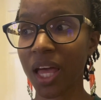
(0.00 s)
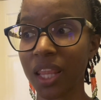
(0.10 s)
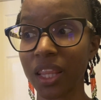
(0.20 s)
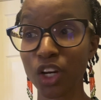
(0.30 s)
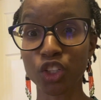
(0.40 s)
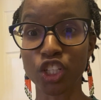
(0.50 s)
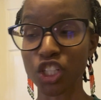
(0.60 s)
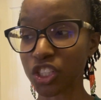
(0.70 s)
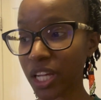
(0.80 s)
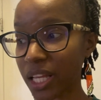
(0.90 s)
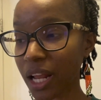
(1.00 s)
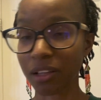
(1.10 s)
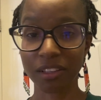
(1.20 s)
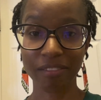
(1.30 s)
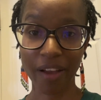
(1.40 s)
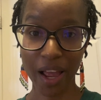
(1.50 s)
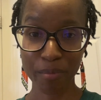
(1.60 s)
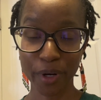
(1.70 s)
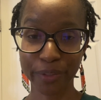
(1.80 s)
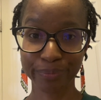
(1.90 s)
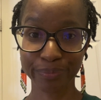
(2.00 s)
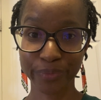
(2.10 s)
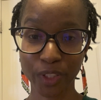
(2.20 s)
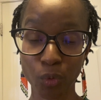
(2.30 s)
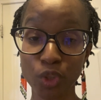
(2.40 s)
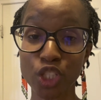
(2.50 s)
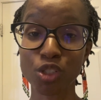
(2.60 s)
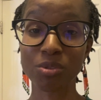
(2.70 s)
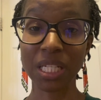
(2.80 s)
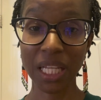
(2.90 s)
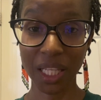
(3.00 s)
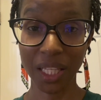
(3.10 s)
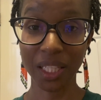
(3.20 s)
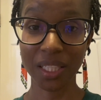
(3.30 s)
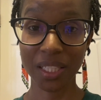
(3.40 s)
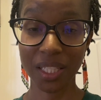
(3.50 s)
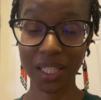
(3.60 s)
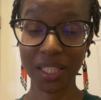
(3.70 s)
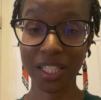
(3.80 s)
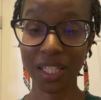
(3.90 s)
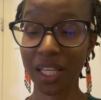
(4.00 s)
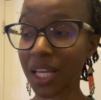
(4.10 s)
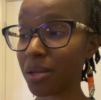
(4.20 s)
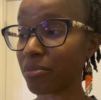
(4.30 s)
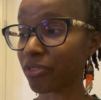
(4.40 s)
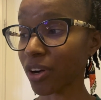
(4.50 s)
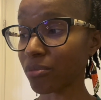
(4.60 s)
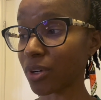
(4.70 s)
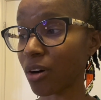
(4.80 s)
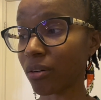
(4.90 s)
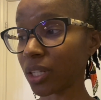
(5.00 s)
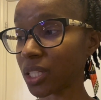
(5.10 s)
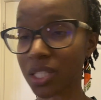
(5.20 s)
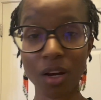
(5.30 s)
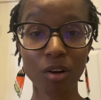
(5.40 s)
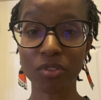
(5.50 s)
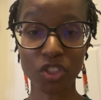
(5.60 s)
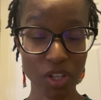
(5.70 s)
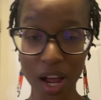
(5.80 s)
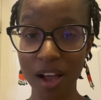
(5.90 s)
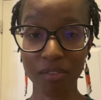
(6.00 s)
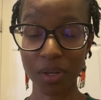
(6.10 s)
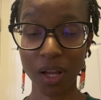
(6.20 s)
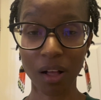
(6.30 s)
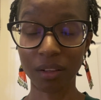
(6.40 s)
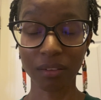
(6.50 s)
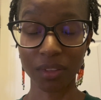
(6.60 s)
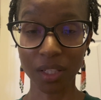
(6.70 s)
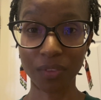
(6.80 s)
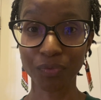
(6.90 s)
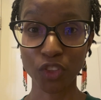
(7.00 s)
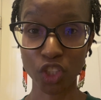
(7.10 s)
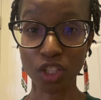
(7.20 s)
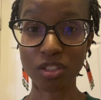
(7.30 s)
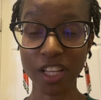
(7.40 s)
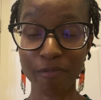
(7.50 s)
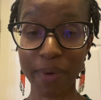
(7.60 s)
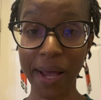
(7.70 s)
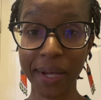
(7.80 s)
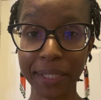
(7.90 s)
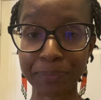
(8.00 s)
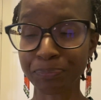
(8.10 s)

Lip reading: they're going to strain out the fiber, which you need to keep from going into overdrive with all of the sugars left behind.